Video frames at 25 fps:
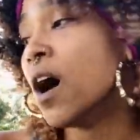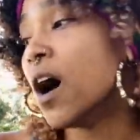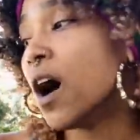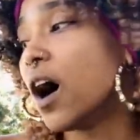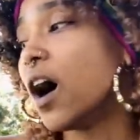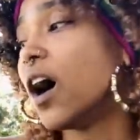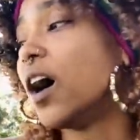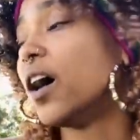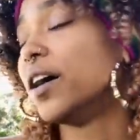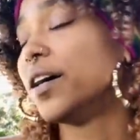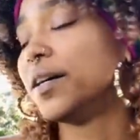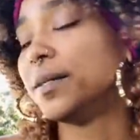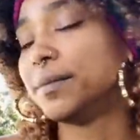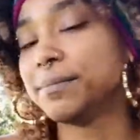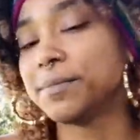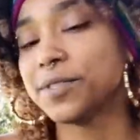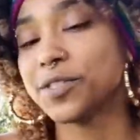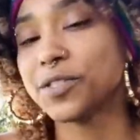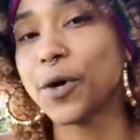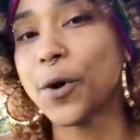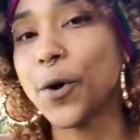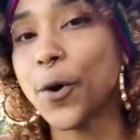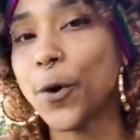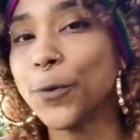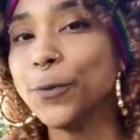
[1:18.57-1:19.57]

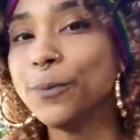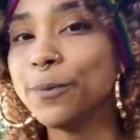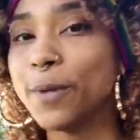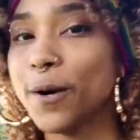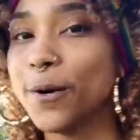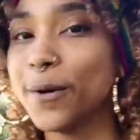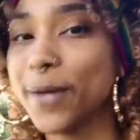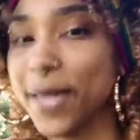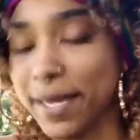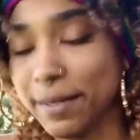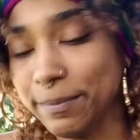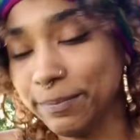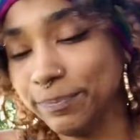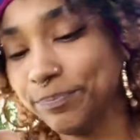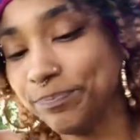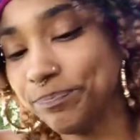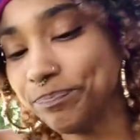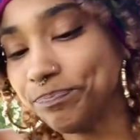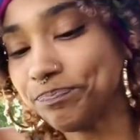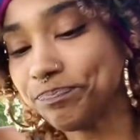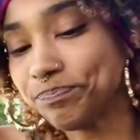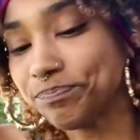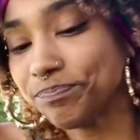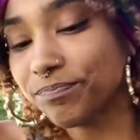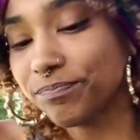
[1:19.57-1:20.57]
Okay,
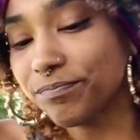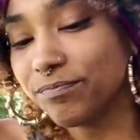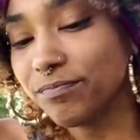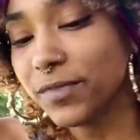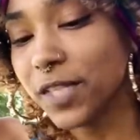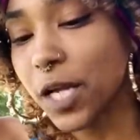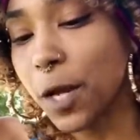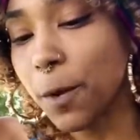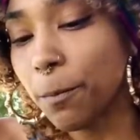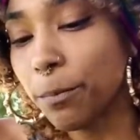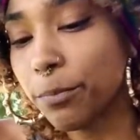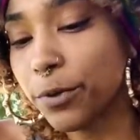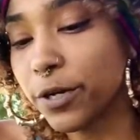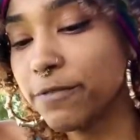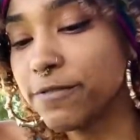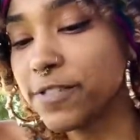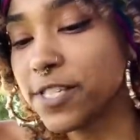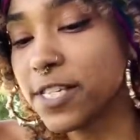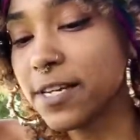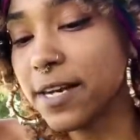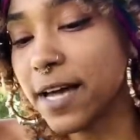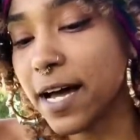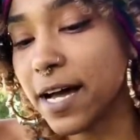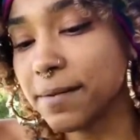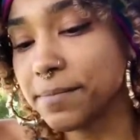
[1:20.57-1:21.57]
brief
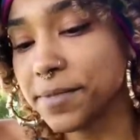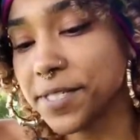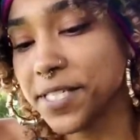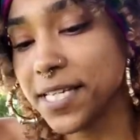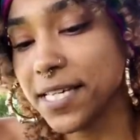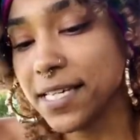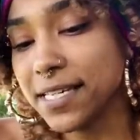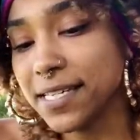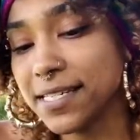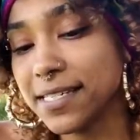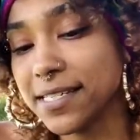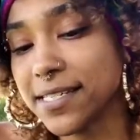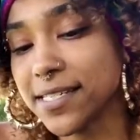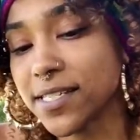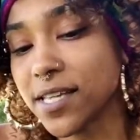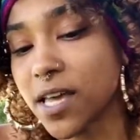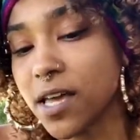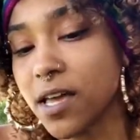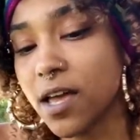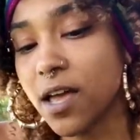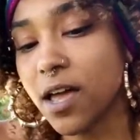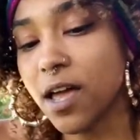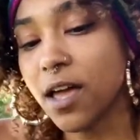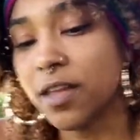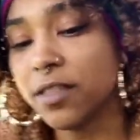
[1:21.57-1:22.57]
synopsis.
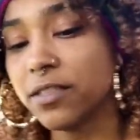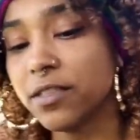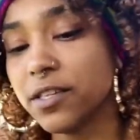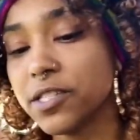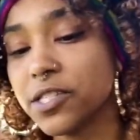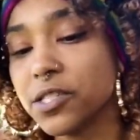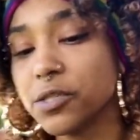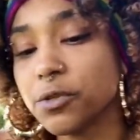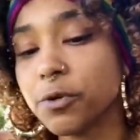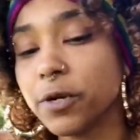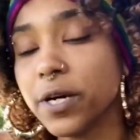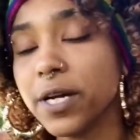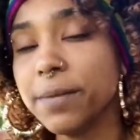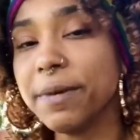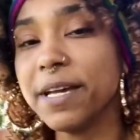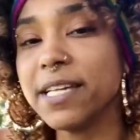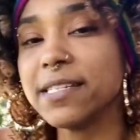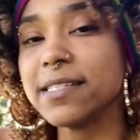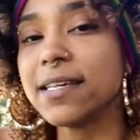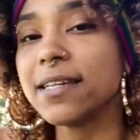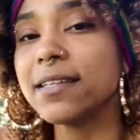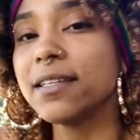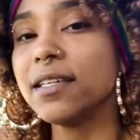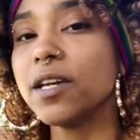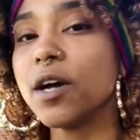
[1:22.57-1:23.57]
The story
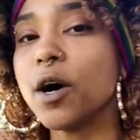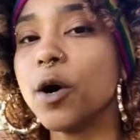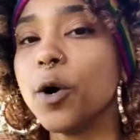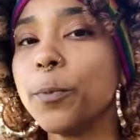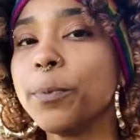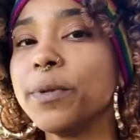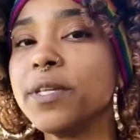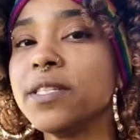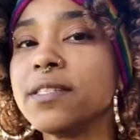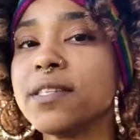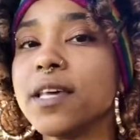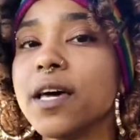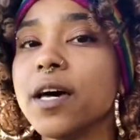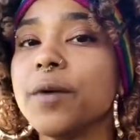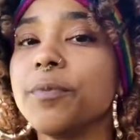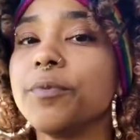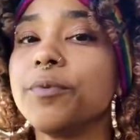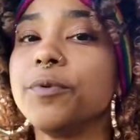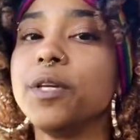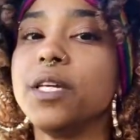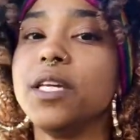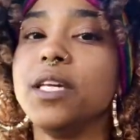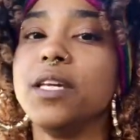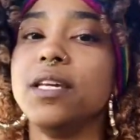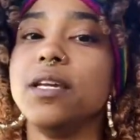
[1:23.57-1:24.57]
basically opens up.
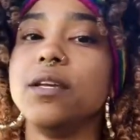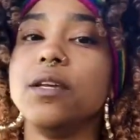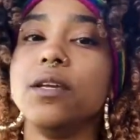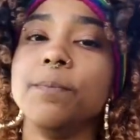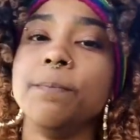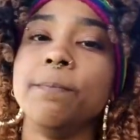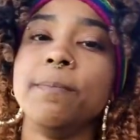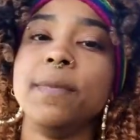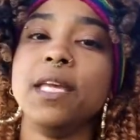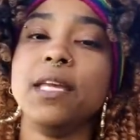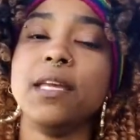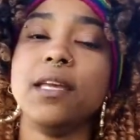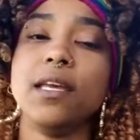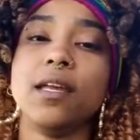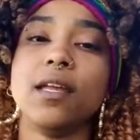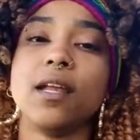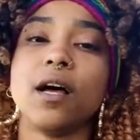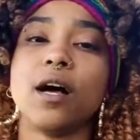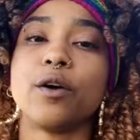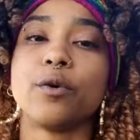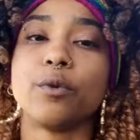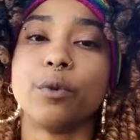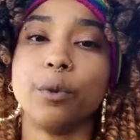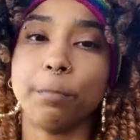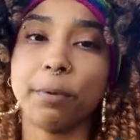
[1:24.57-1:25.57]
We meet
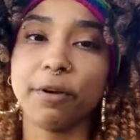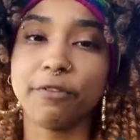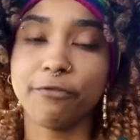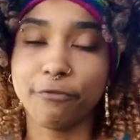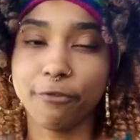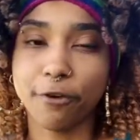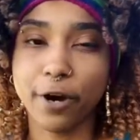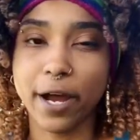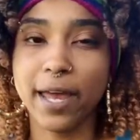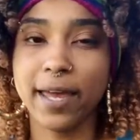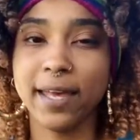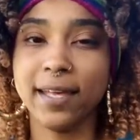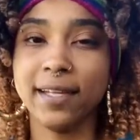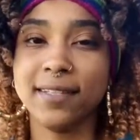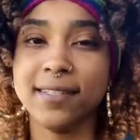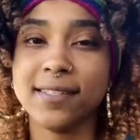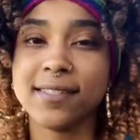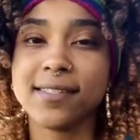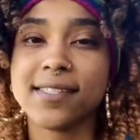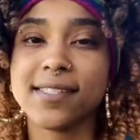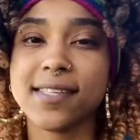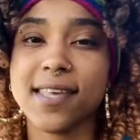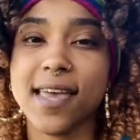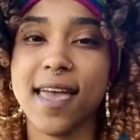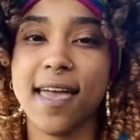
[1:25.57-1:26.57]
a group of
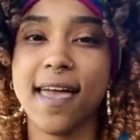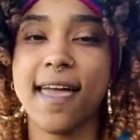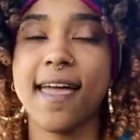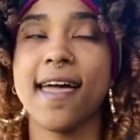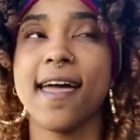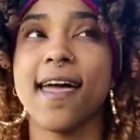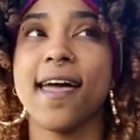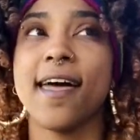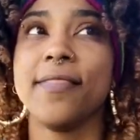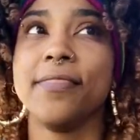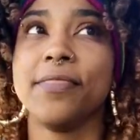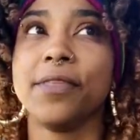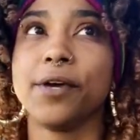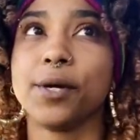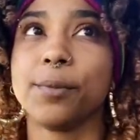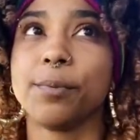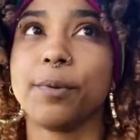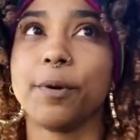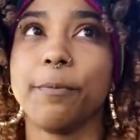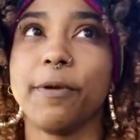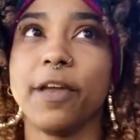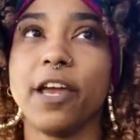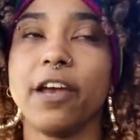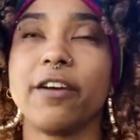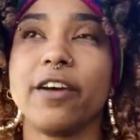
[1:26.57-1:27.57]
friends, and they're
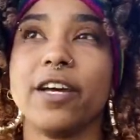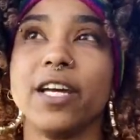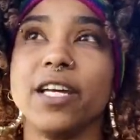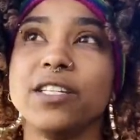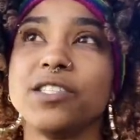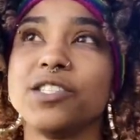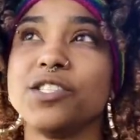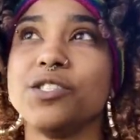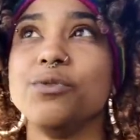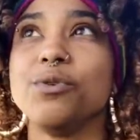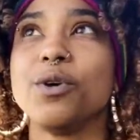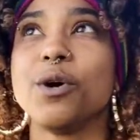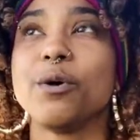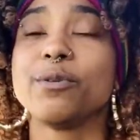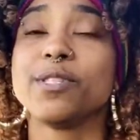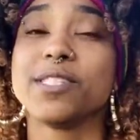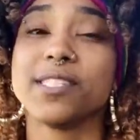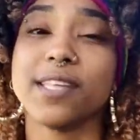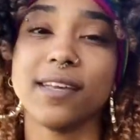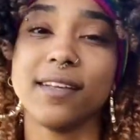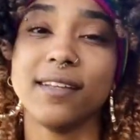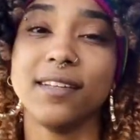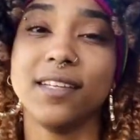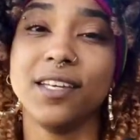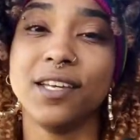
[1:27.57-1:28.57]
preparing to go
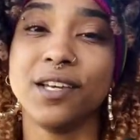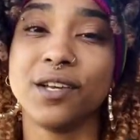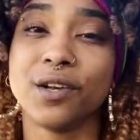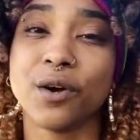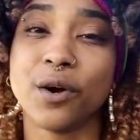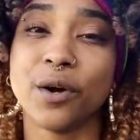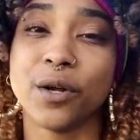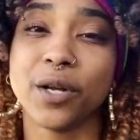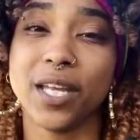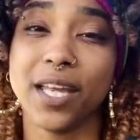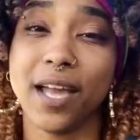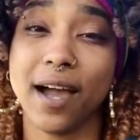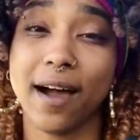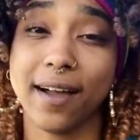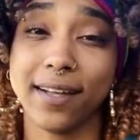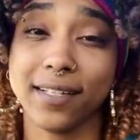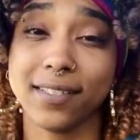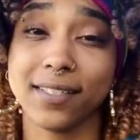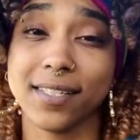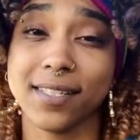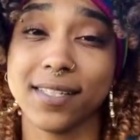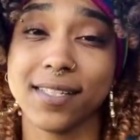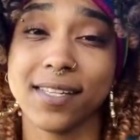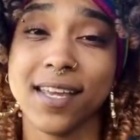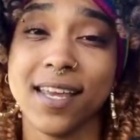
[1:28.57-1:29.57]
sailing on a
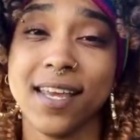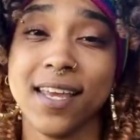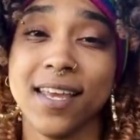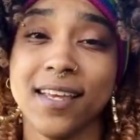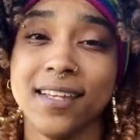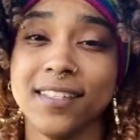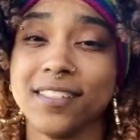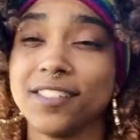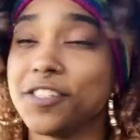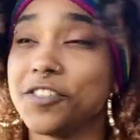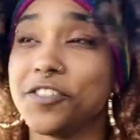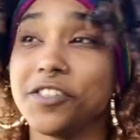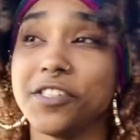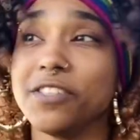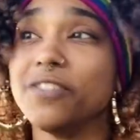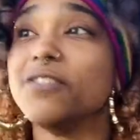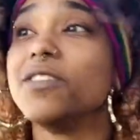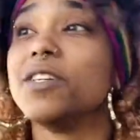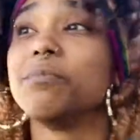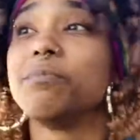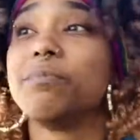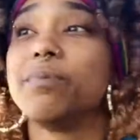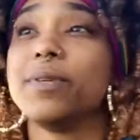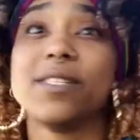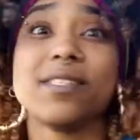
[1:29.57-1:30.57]
yacht, just in
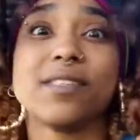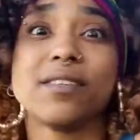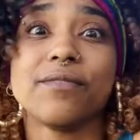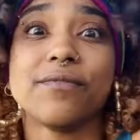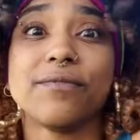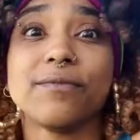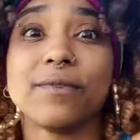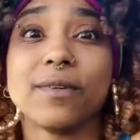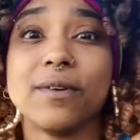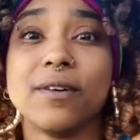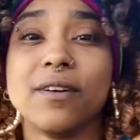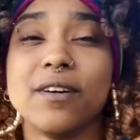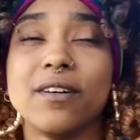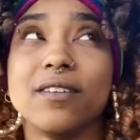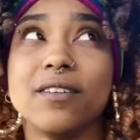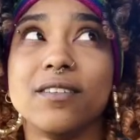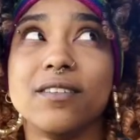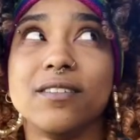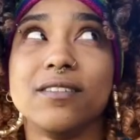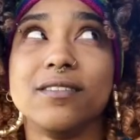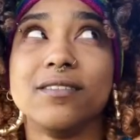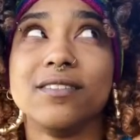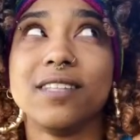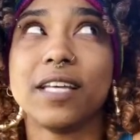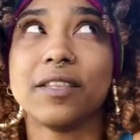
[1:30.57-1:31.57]
the Pacific,
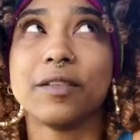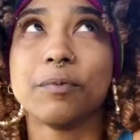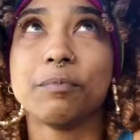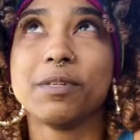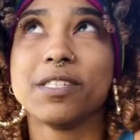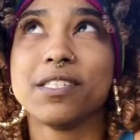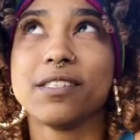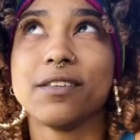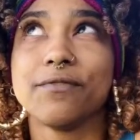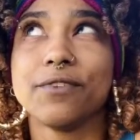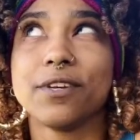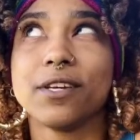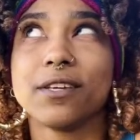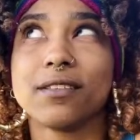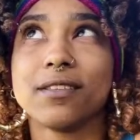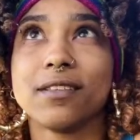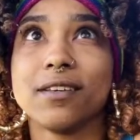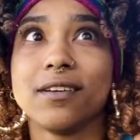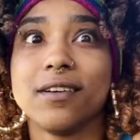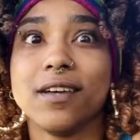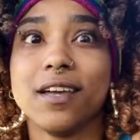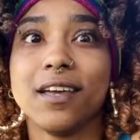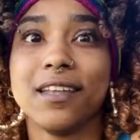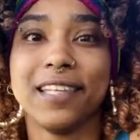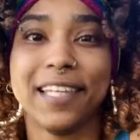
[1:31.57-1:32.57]
not the Pacific,
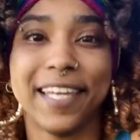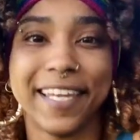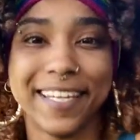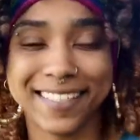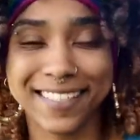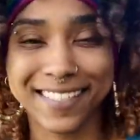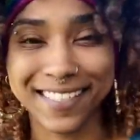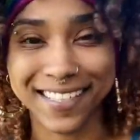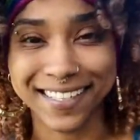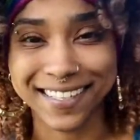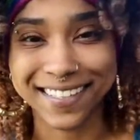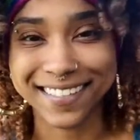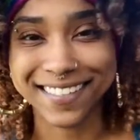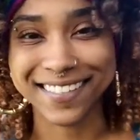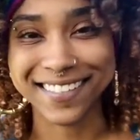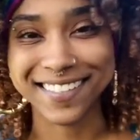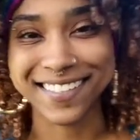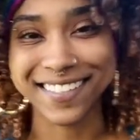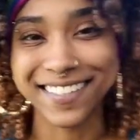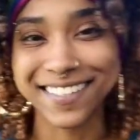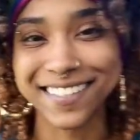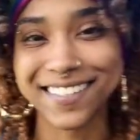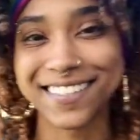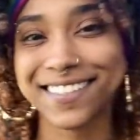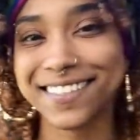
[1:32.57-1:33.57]
the Atlantic, because
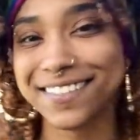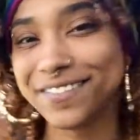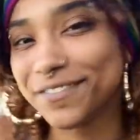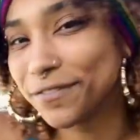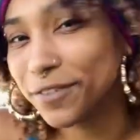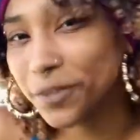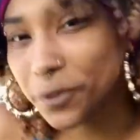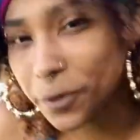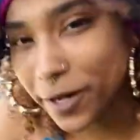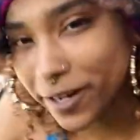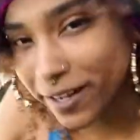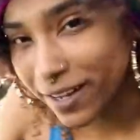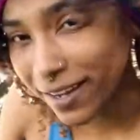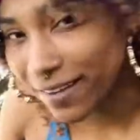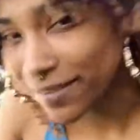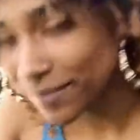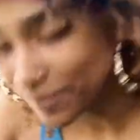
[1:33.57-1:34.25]
they're in Florida.